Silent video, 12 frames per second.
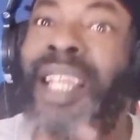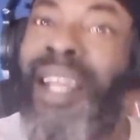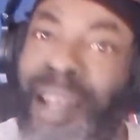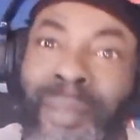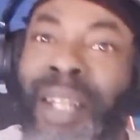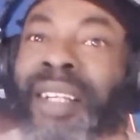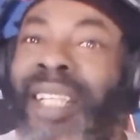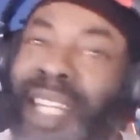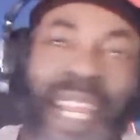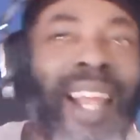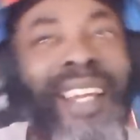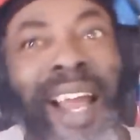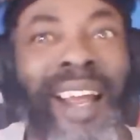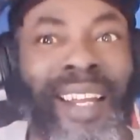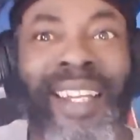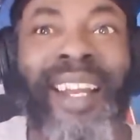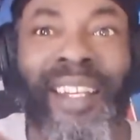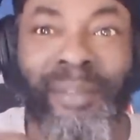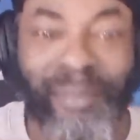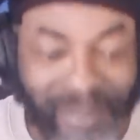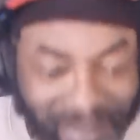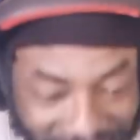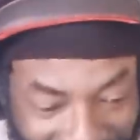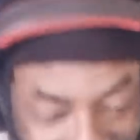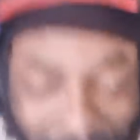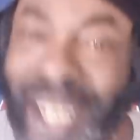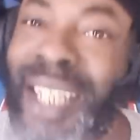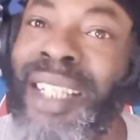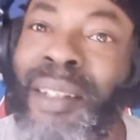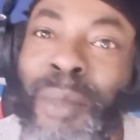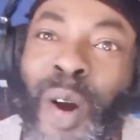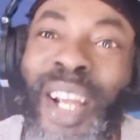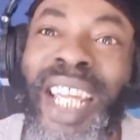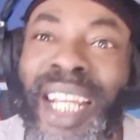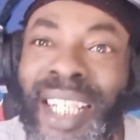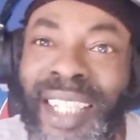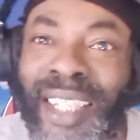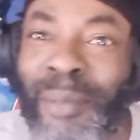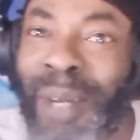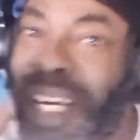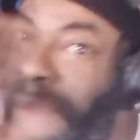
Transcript: know, hear them lyrics? Yeah. Man thing about AIDS,